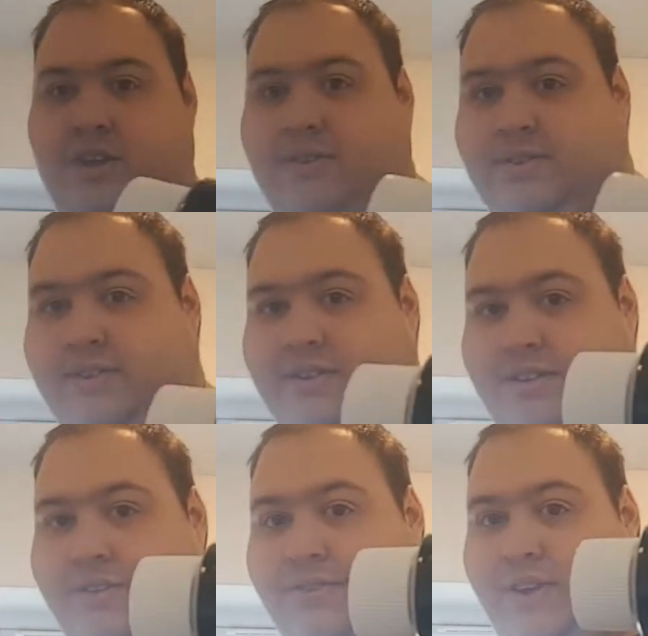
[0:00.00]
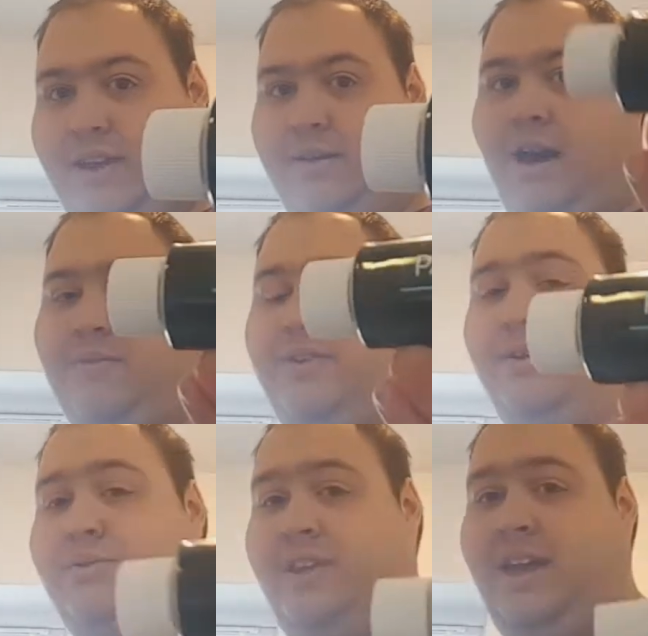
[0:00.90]
here is the stuff right here. I haven't
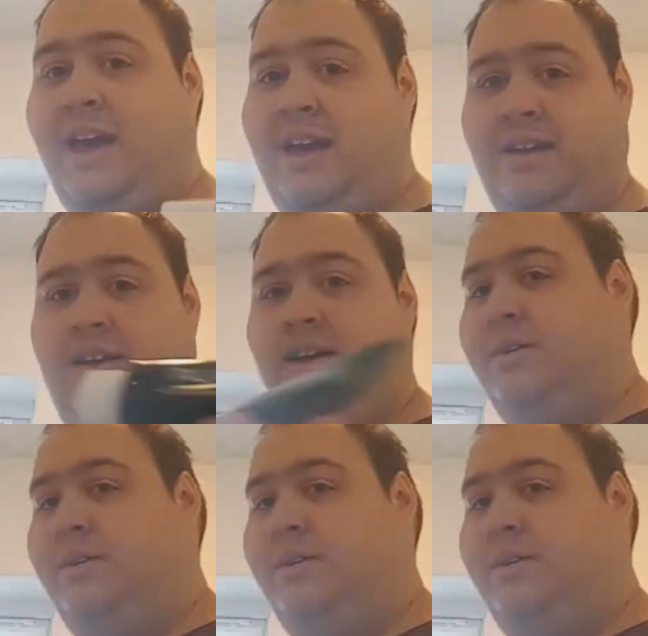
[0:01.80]
used it yet,